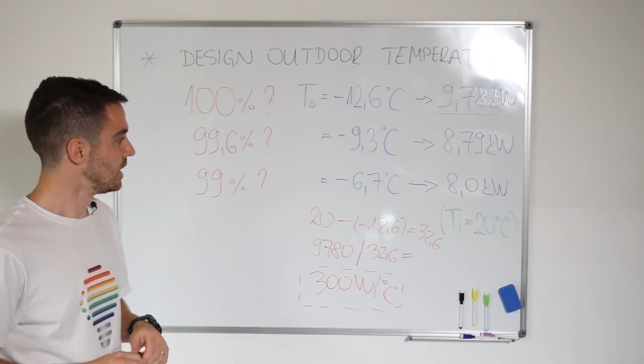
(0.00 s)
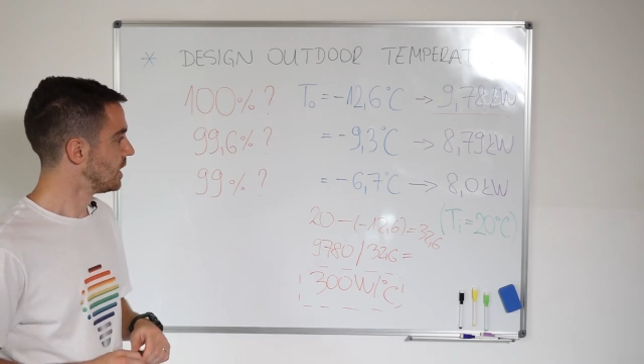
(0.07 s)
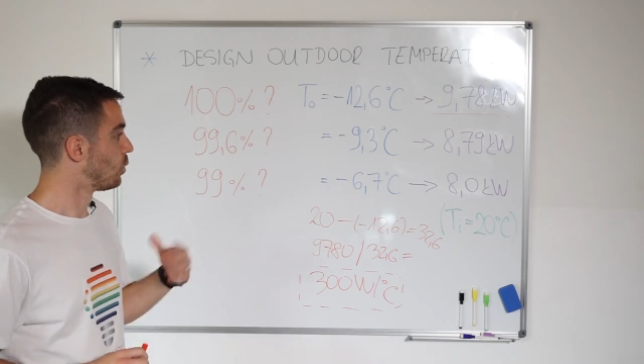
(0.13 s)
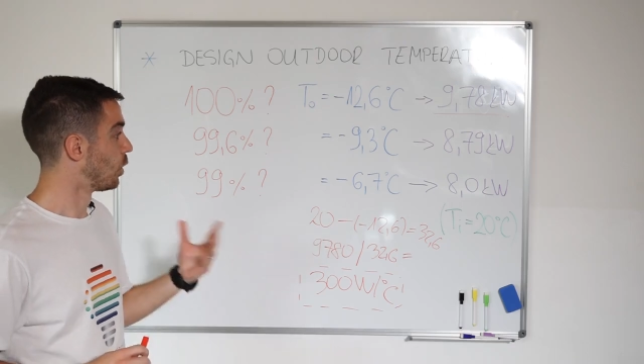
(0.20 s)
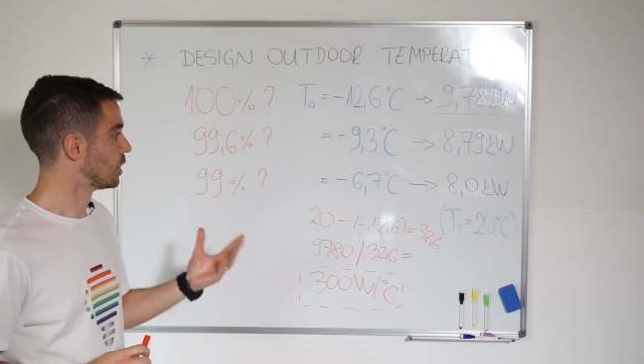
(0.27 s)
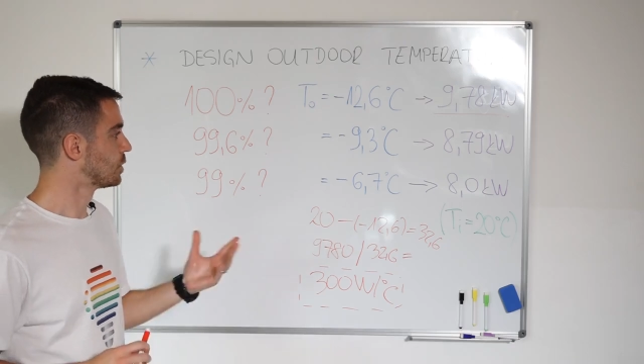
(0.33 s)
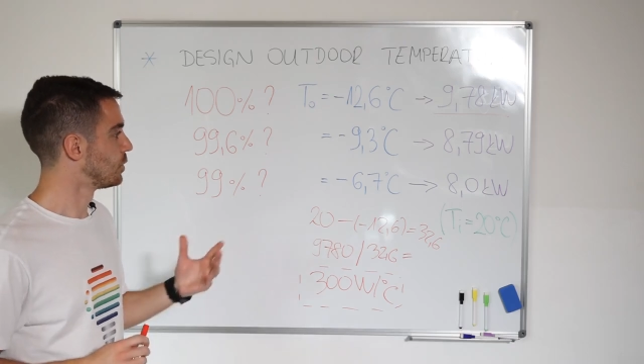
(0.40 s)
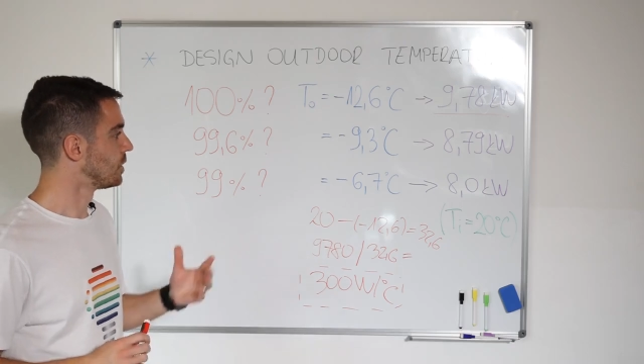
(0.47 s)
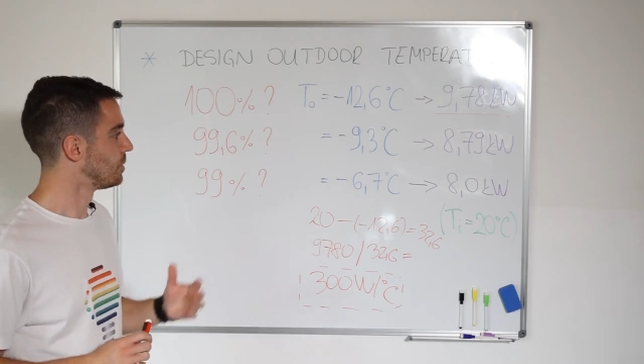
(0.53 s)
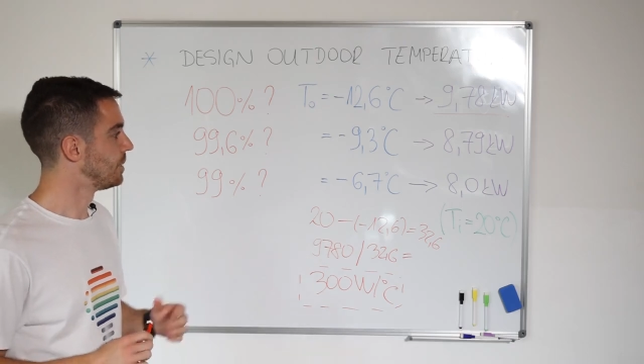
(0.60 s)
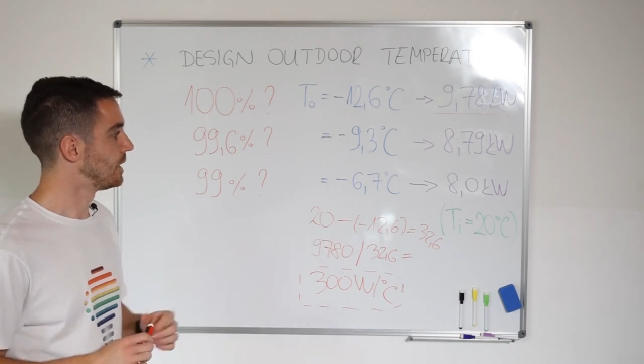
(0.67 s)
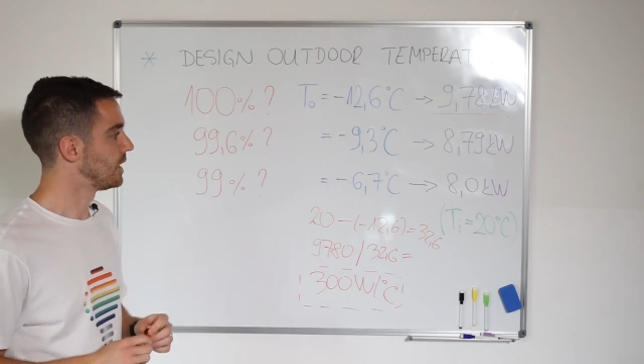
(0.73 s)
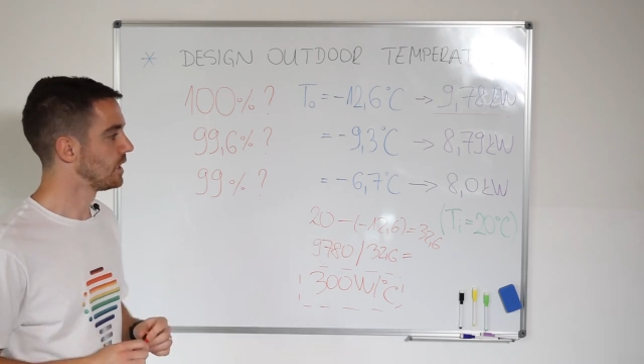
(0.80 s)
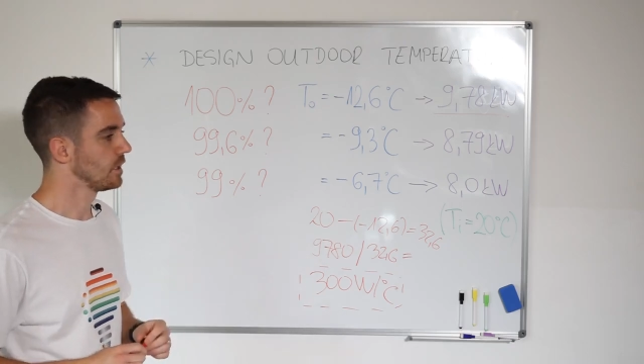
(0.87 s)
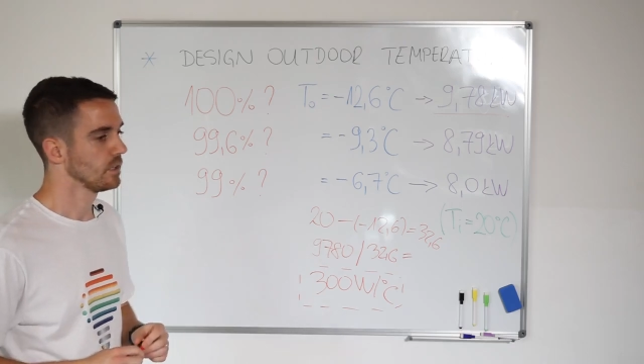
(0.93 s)
what will
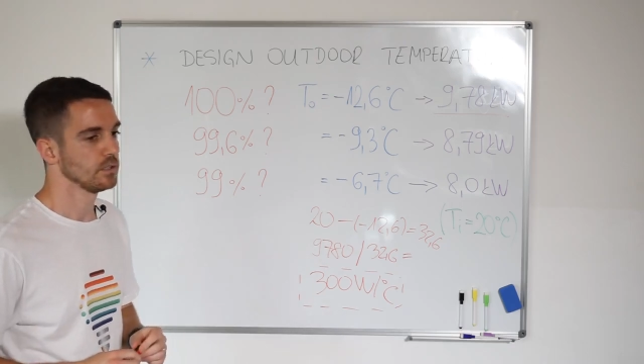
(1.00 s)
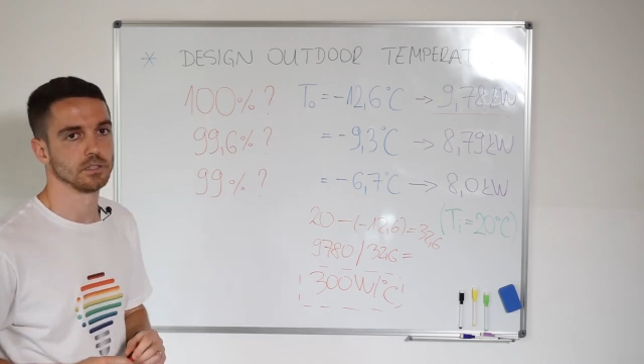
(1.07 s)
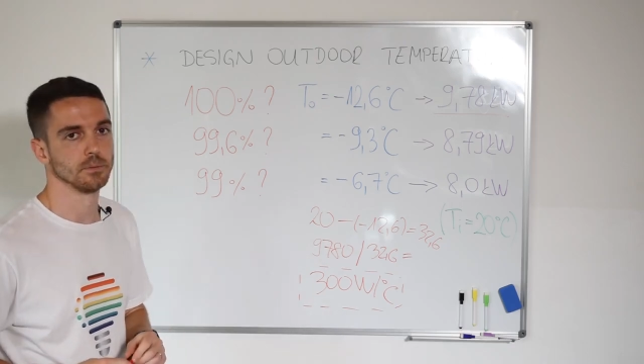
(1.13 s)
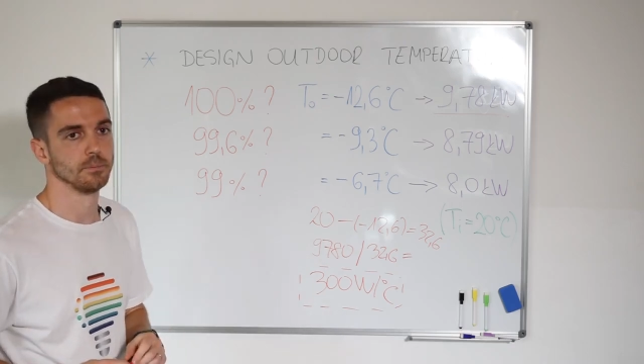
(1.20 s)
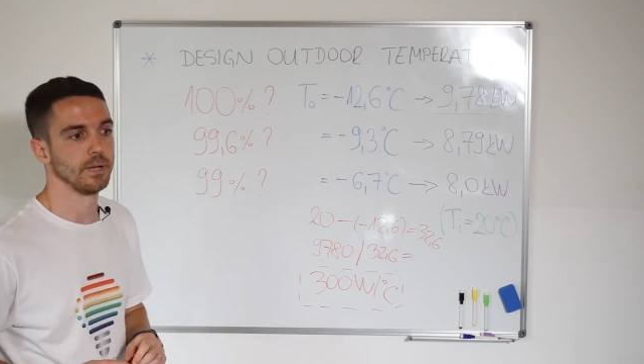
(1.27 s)
be the